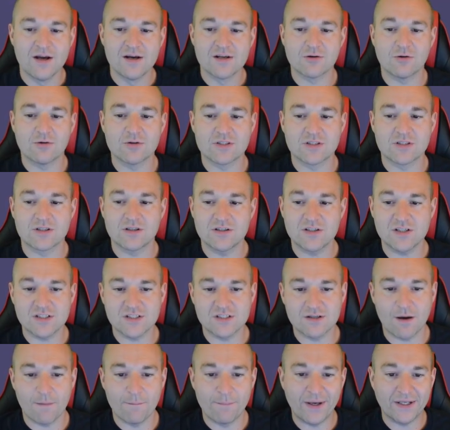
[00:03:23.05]
So it's
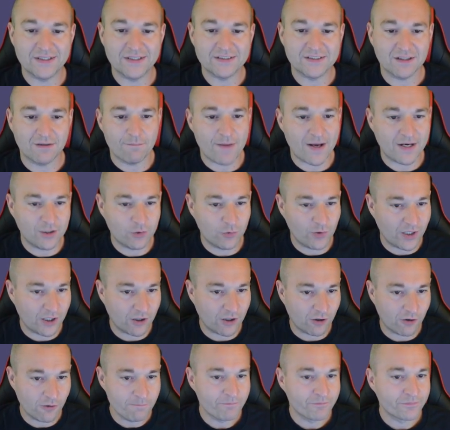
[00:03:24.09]
just a basic menu
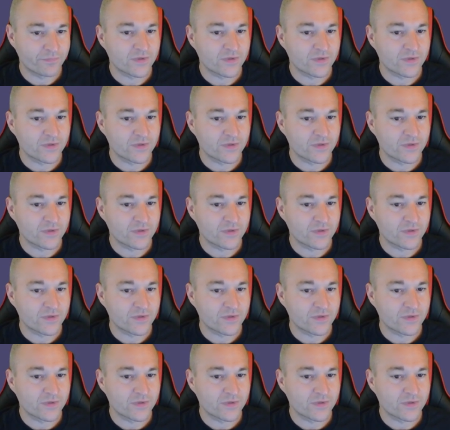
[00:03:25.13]
here.